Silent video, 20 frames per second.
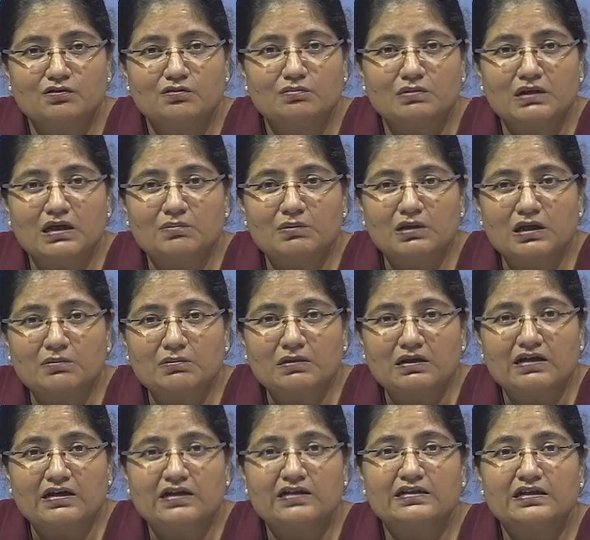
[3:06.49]
blah blah
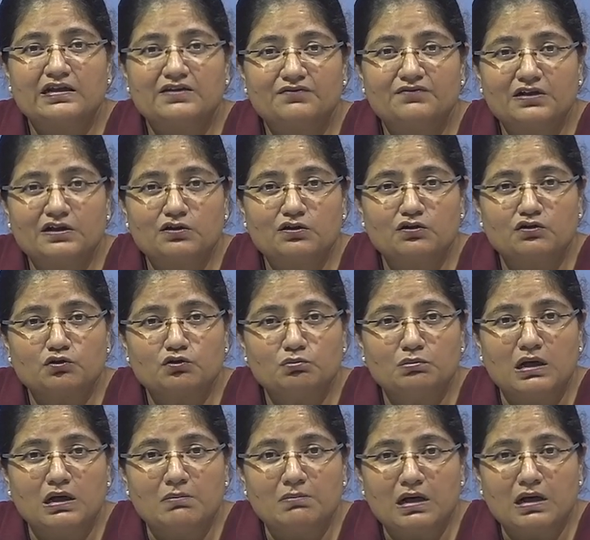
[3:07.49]
blah and then went on to
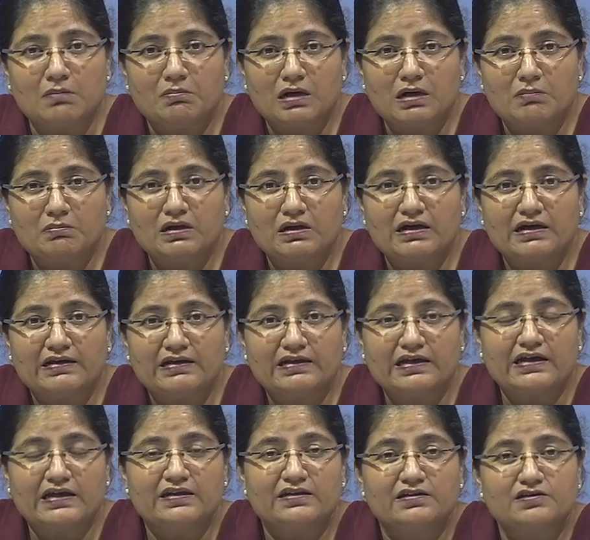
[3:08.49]
mama mama and
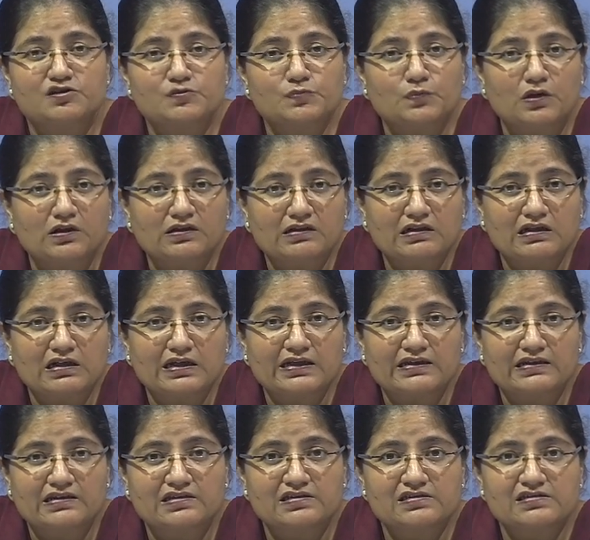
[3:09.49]
I responded
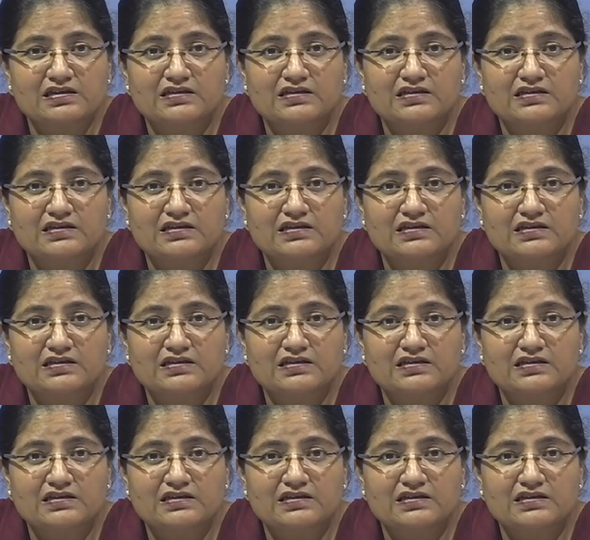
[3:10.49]
like this,